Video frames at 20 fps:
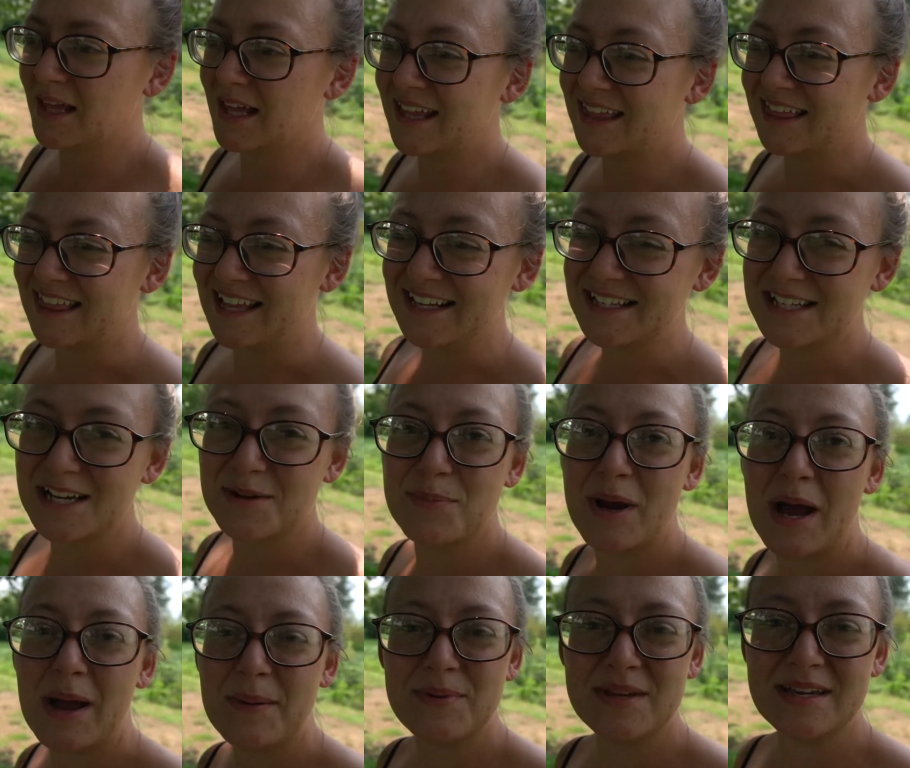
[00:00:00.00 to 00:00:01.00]
things are
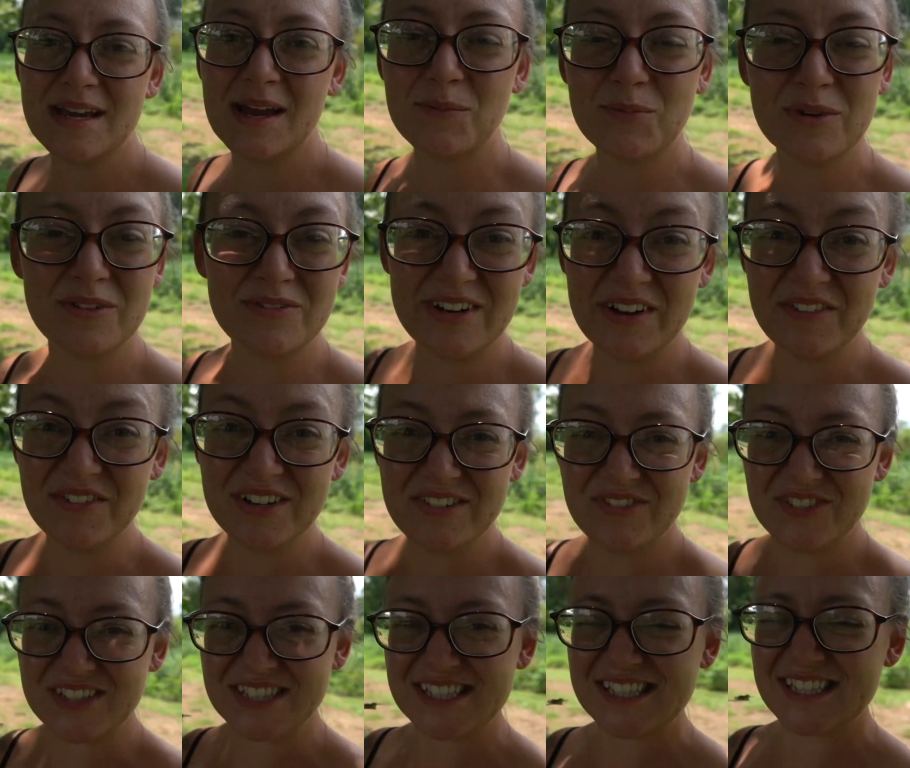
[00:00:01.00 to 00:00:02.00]
popping up we've never
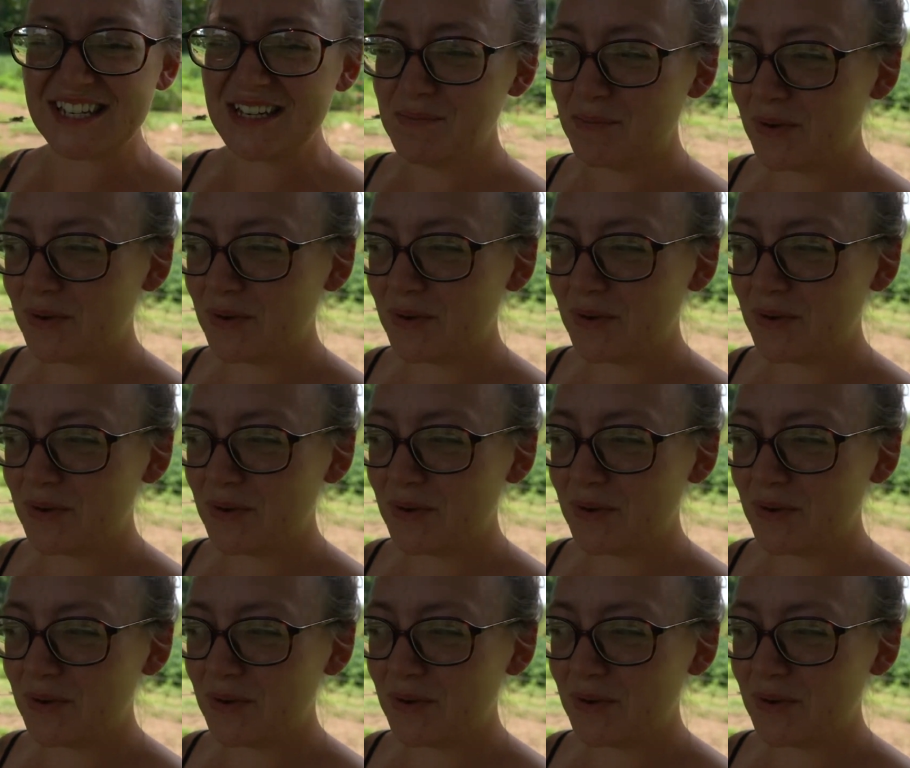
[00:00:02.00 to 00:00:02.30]
even seen